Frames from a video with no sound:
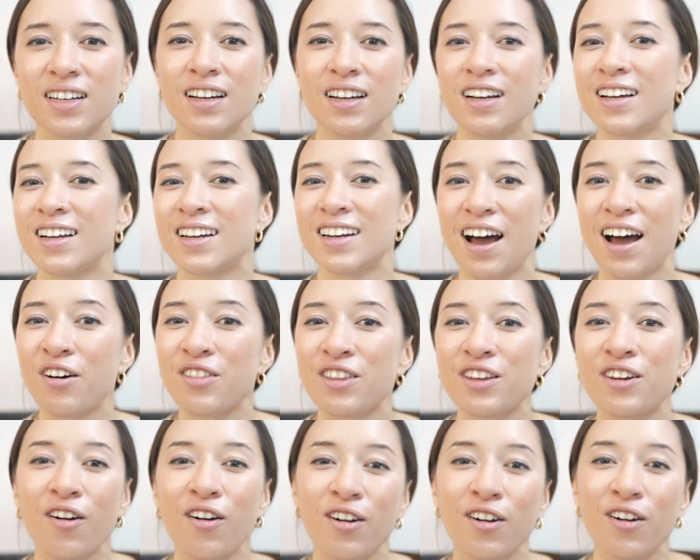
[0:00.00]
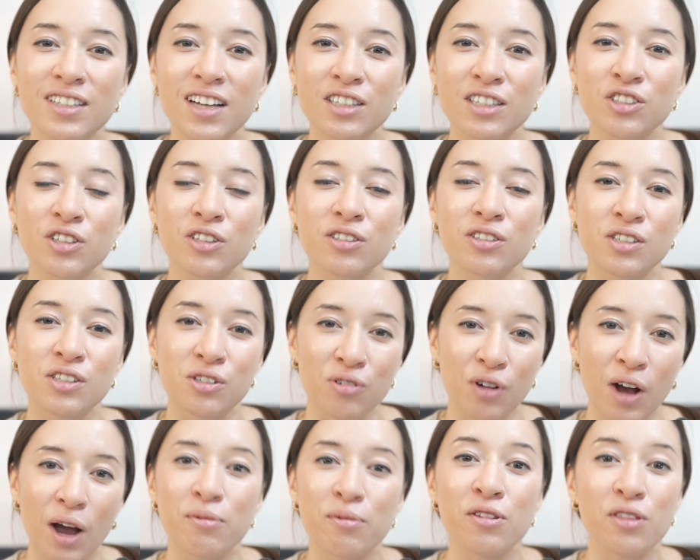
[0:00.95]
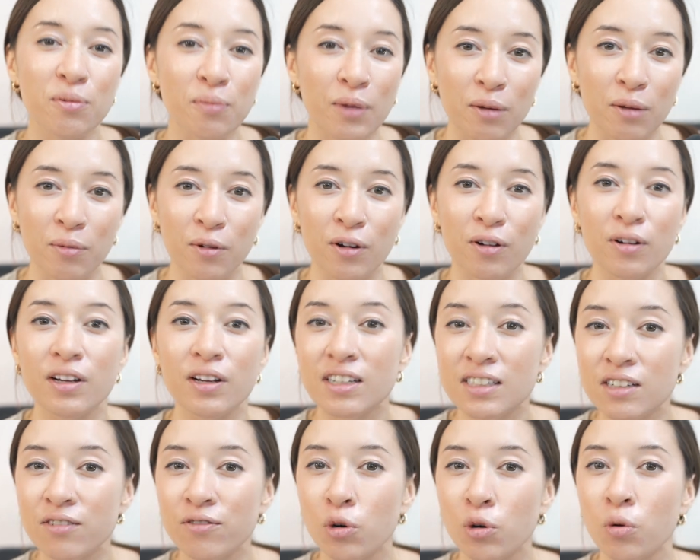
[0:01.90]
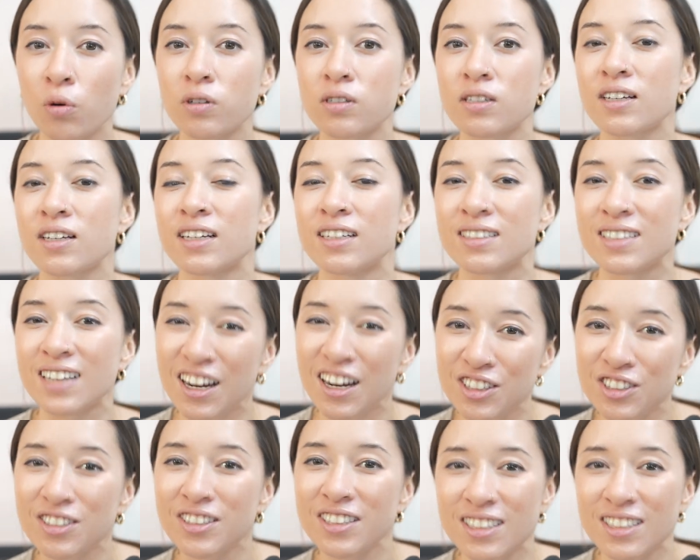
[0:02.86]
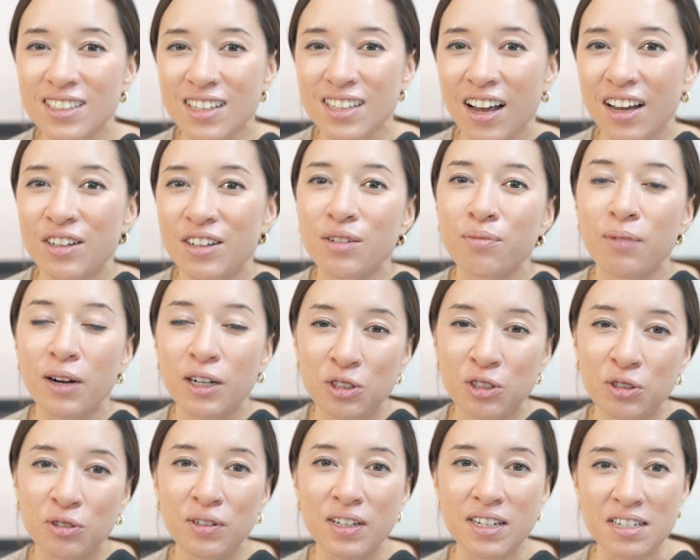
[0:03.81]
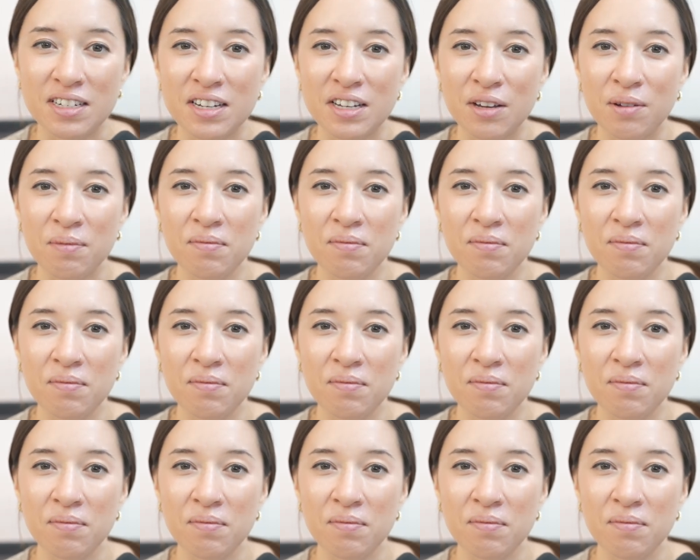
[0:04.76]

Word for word: Now, the architecture described in the paper is, of course, intentionally designed by Joon and team,